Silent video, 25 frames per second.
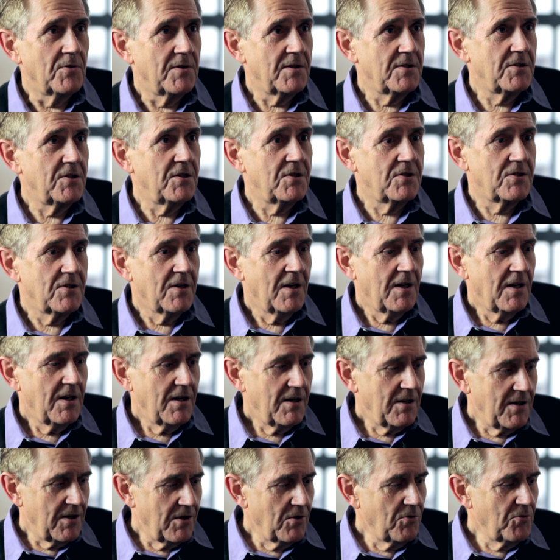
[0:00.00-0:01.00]
This is
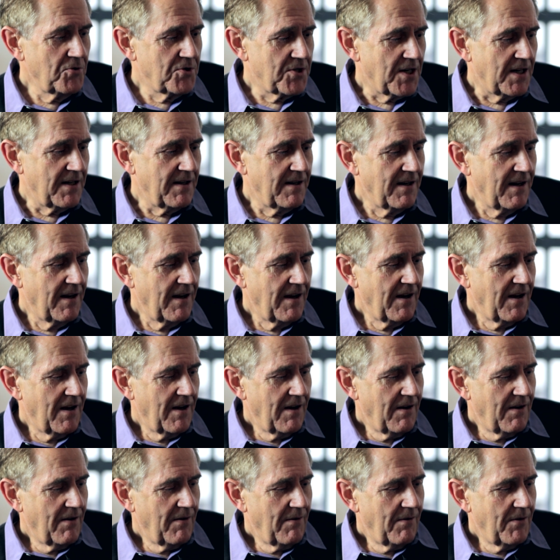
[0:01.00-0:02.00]
using
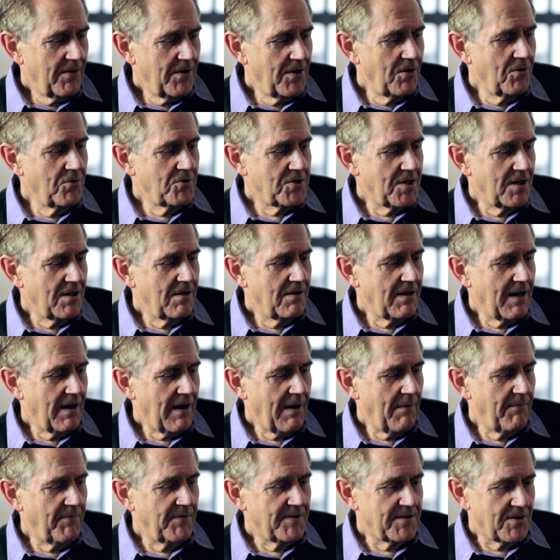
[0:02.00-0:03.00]

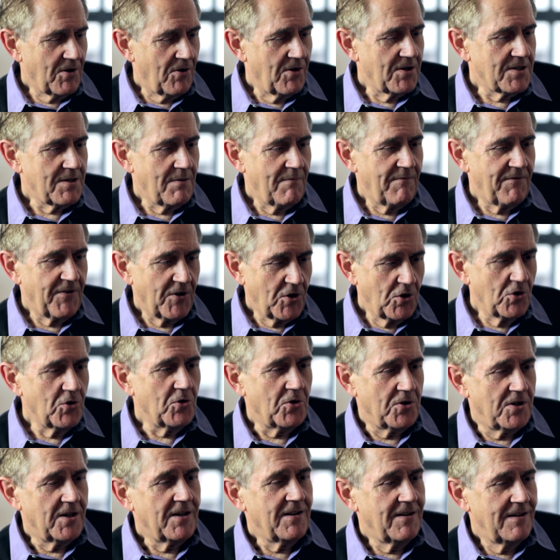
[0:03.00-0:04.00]
advertising for
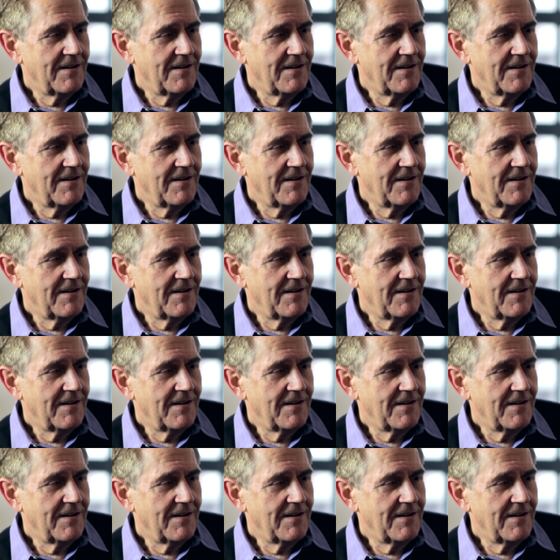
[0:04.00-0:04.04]
good.